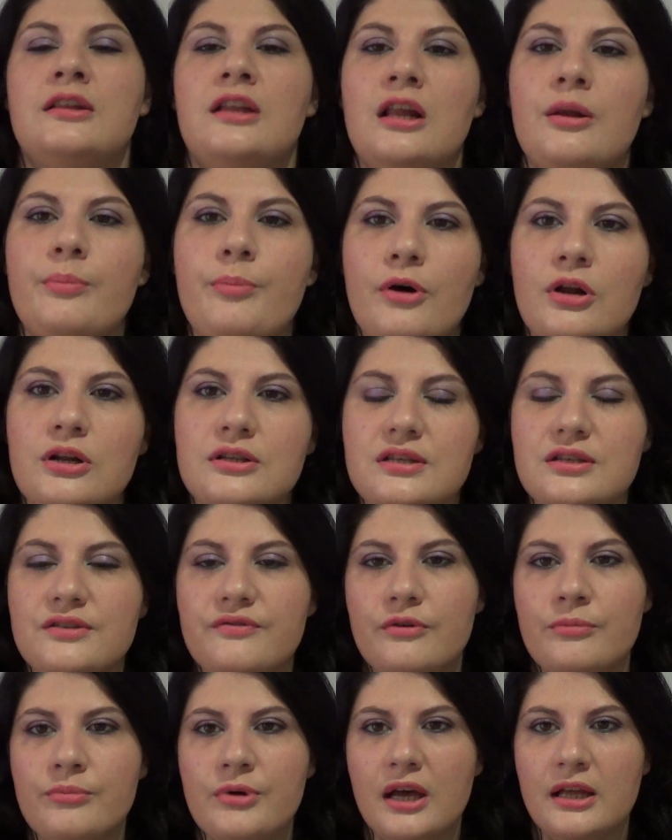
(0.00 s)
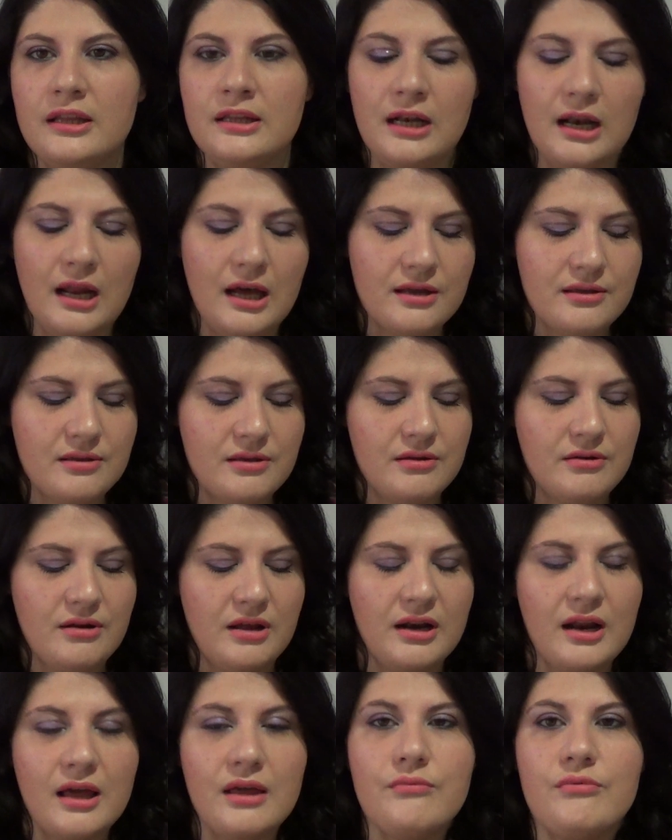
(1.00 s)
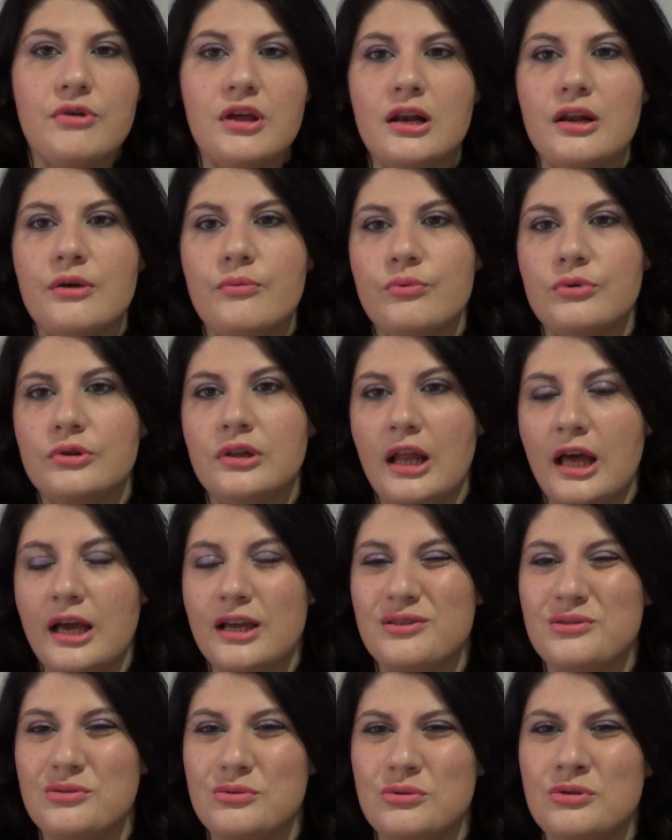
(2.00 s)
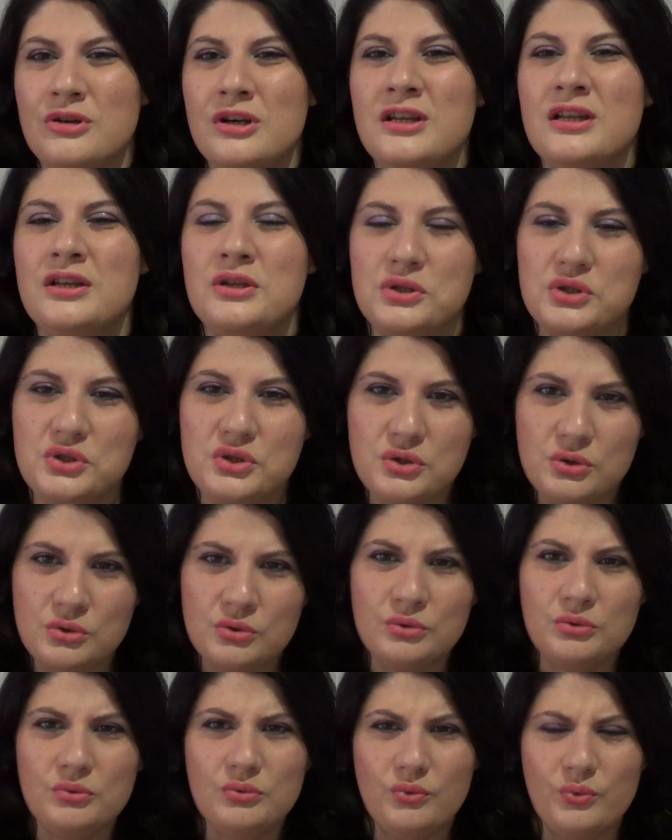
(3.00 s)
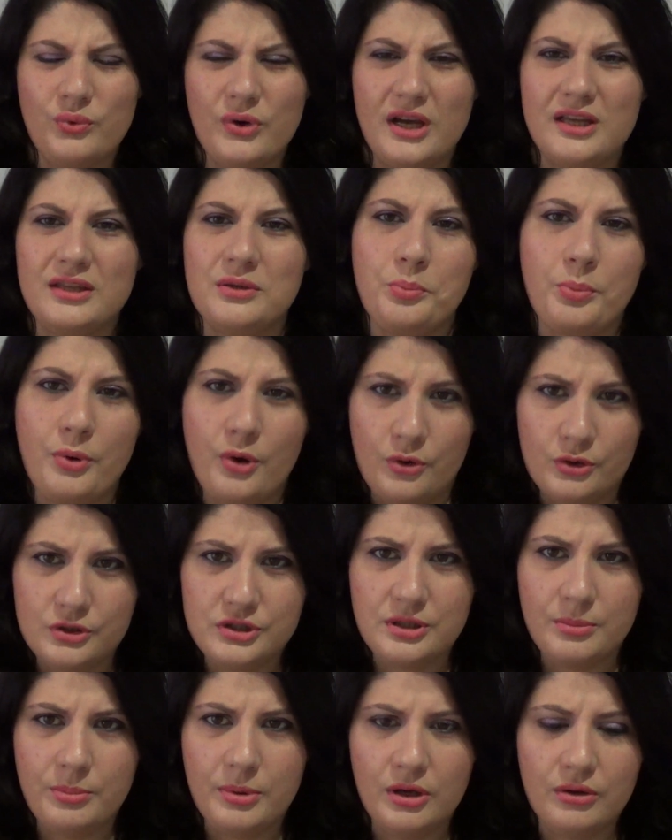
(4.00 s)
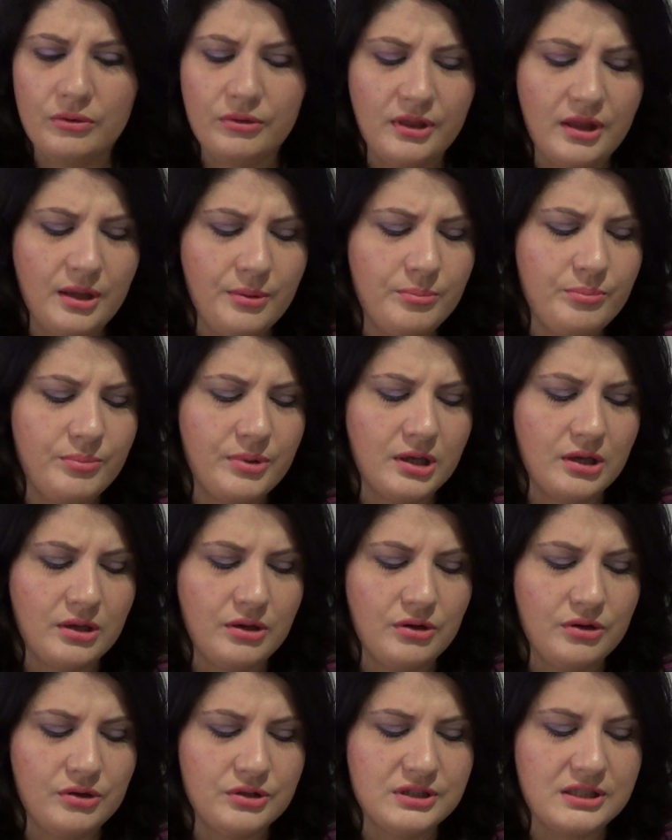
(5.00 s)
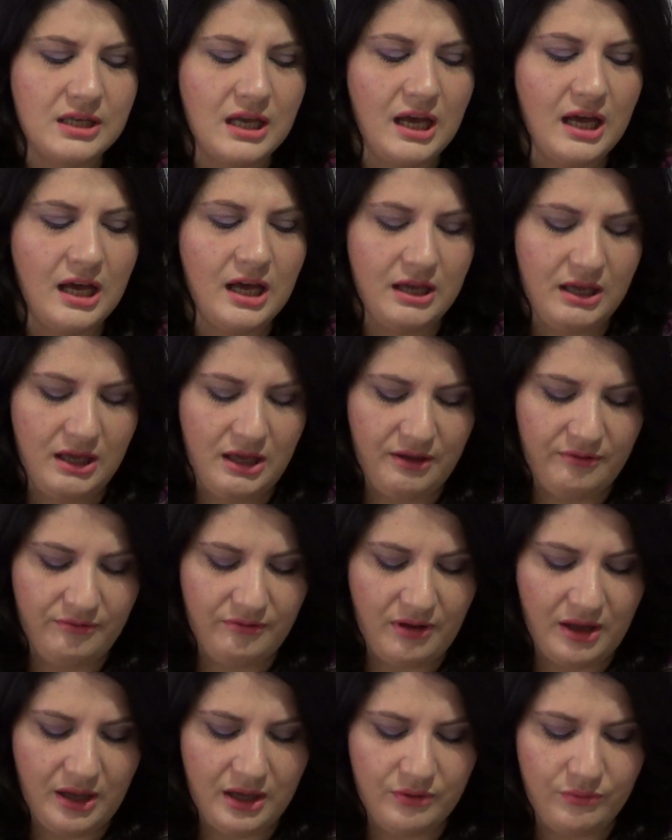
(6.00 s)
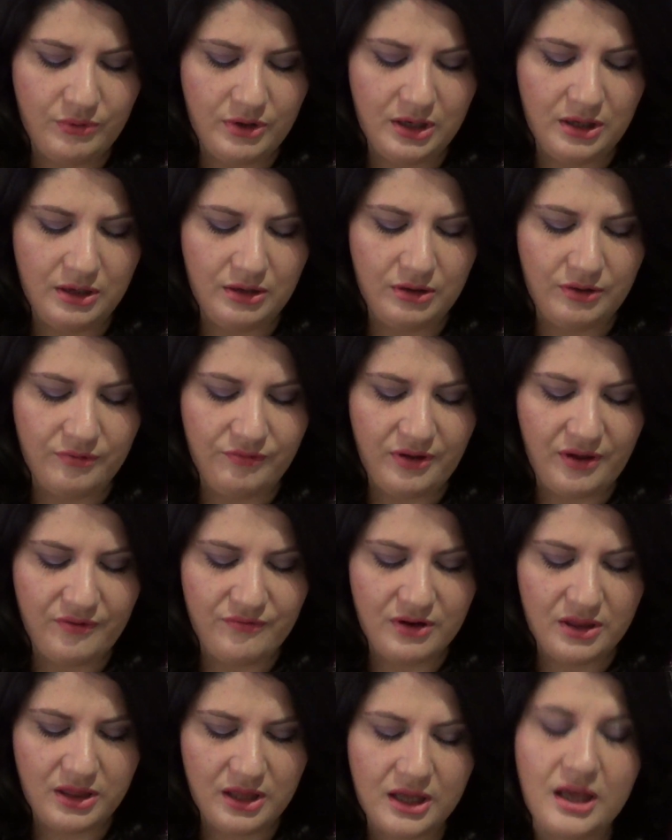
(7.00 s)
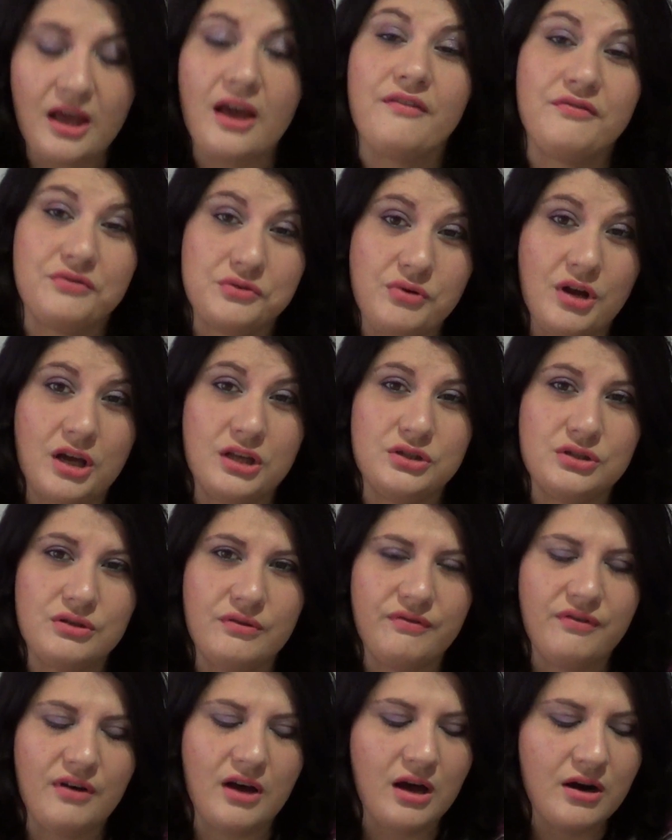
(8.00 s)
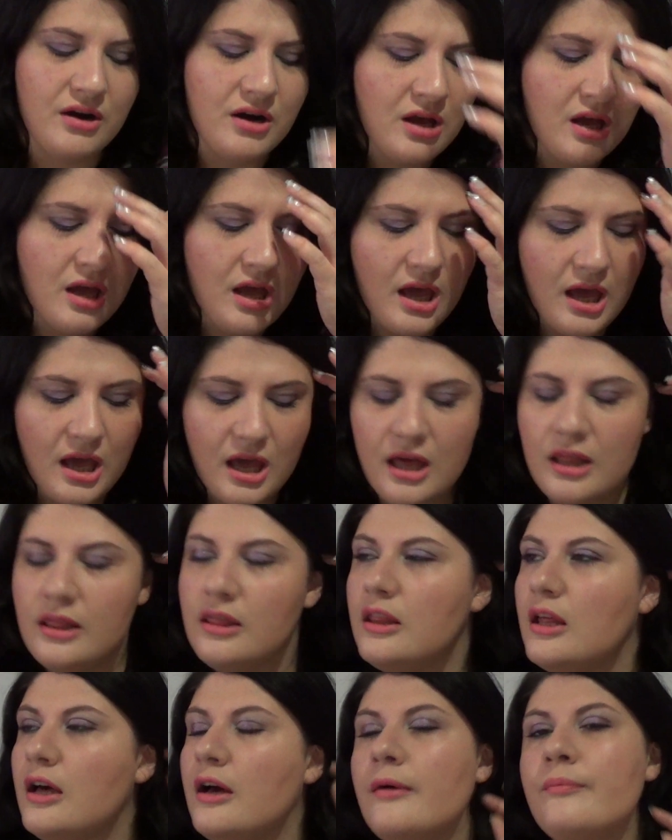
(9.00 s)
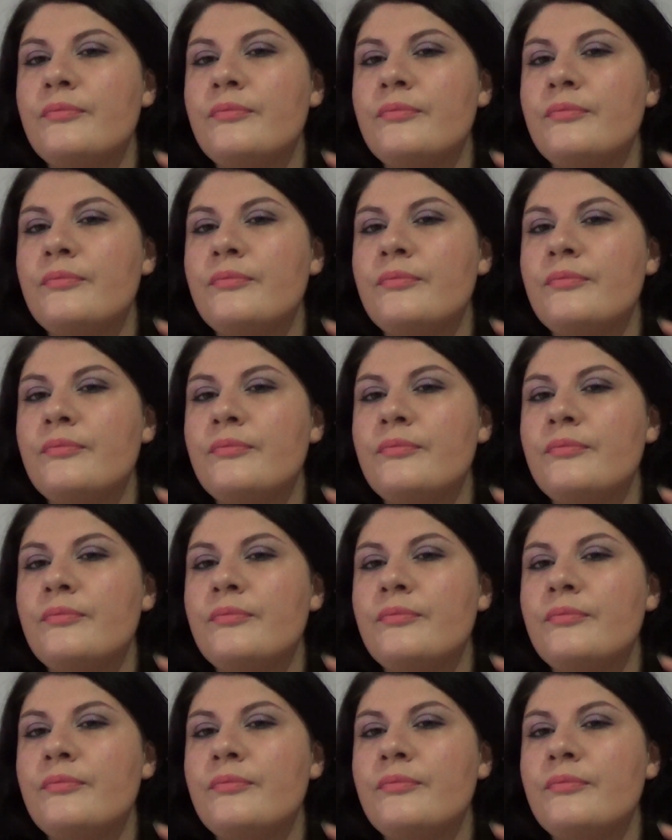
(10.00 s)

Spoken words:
nail polishes from Cadillacquer, and I really would like to soon write a post about them because I really love everything I have tried so far. And